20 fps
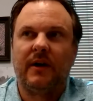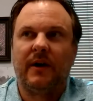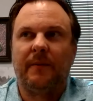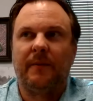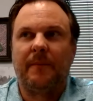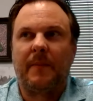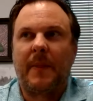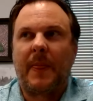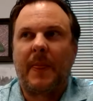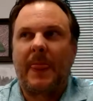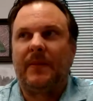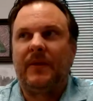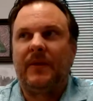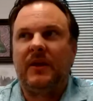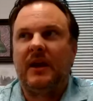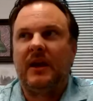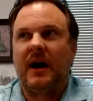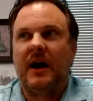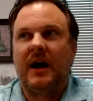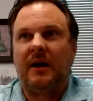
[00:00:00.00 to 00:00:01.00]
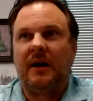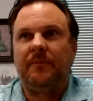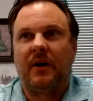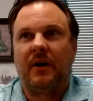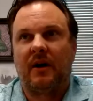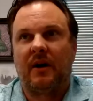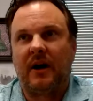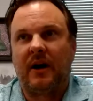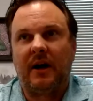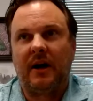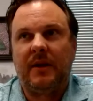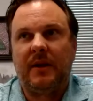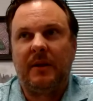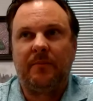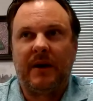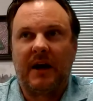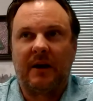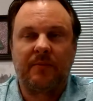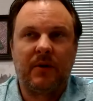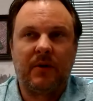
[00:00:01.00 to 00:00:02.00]
Our
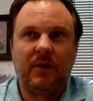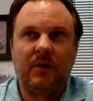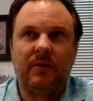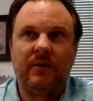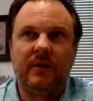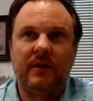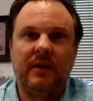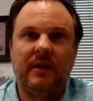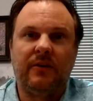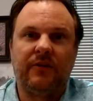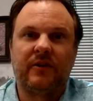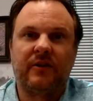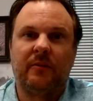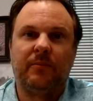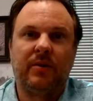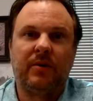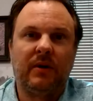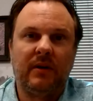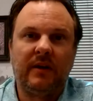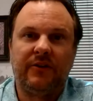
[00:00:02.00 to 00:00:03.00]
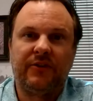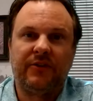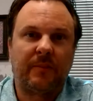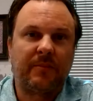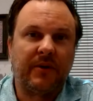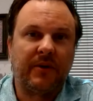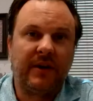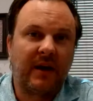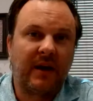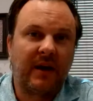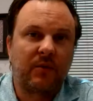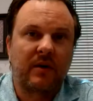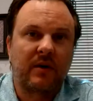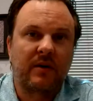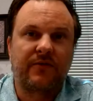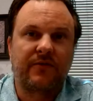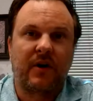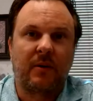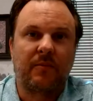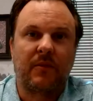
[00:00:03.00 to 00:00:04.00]
IP backbone is completely separate
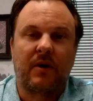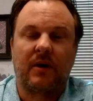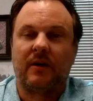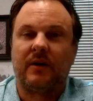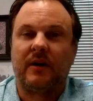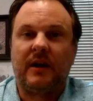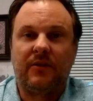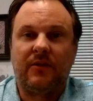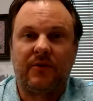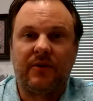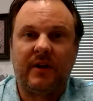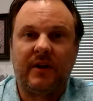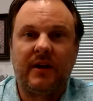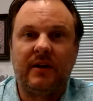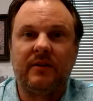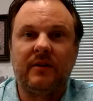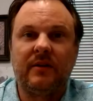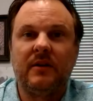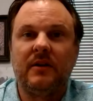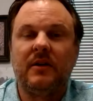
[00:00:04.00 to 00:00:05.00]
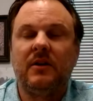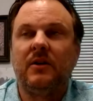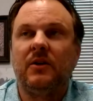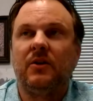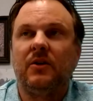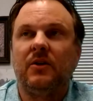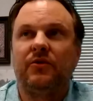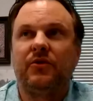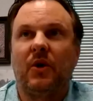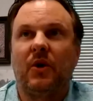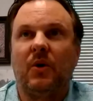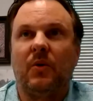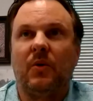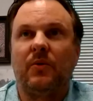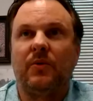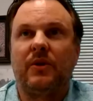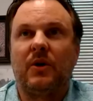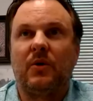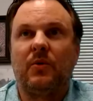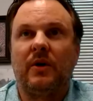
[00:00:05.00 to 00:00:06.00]
network from our Ethernet,
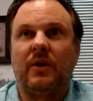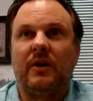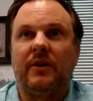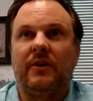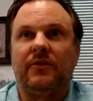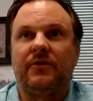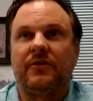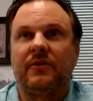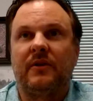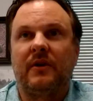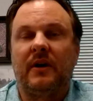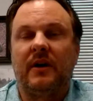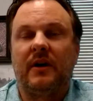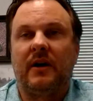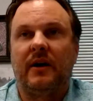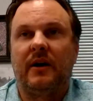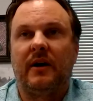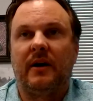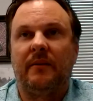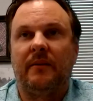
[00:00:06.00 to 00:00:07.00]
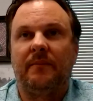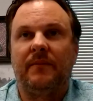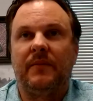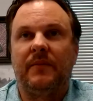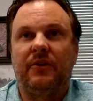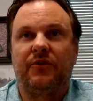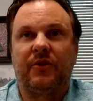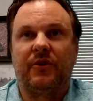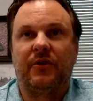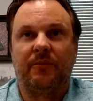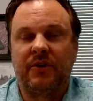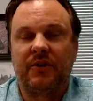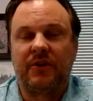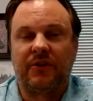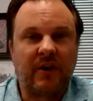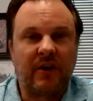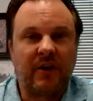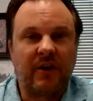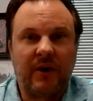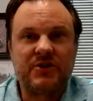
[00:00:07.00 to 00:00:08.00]
so there was some
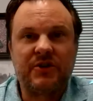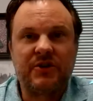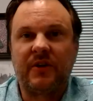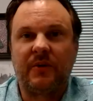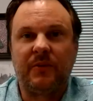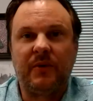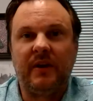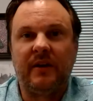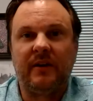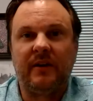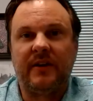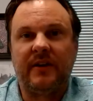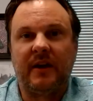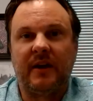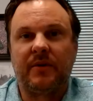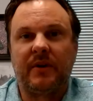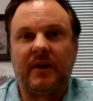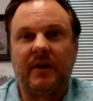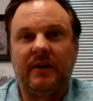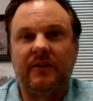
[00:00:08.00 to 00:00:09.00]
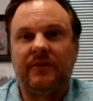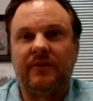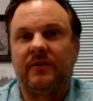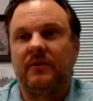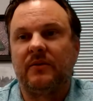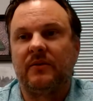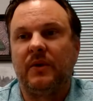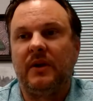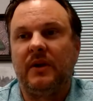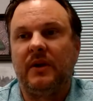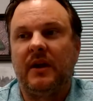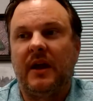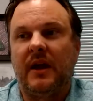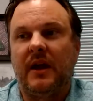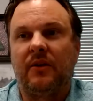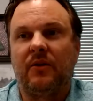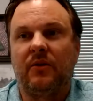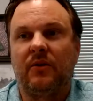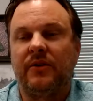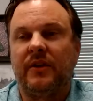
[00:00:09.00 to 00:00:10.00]
considerations that we needed to take place. We
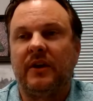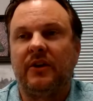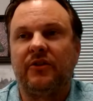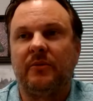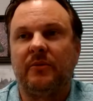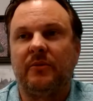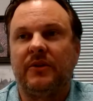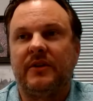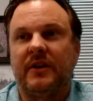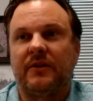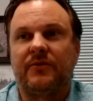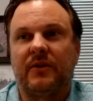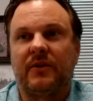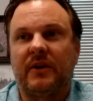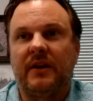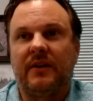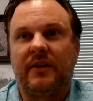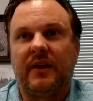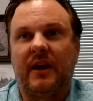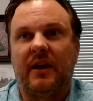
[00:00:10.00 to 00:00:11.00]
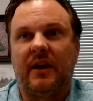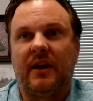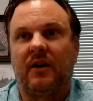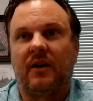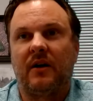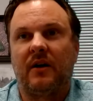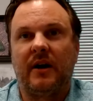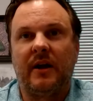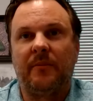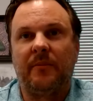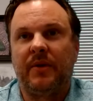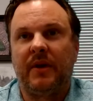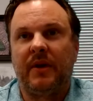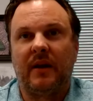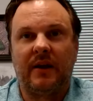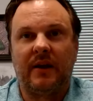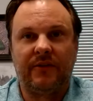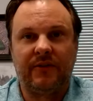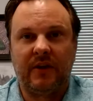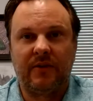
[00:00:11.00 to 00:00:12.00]
handled things a little bit differently than our
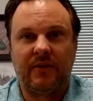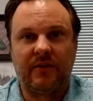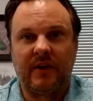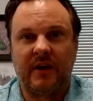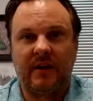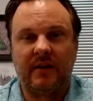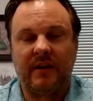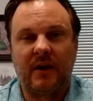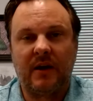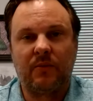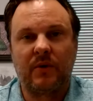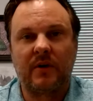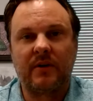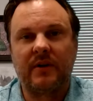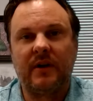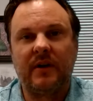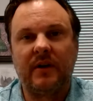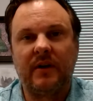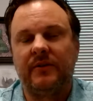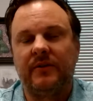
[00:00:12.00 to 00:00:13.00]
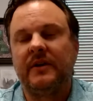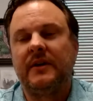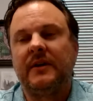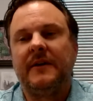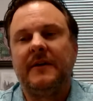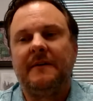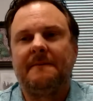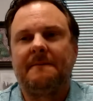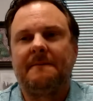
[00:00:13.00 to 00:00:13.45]
MPLS Ethernet network does.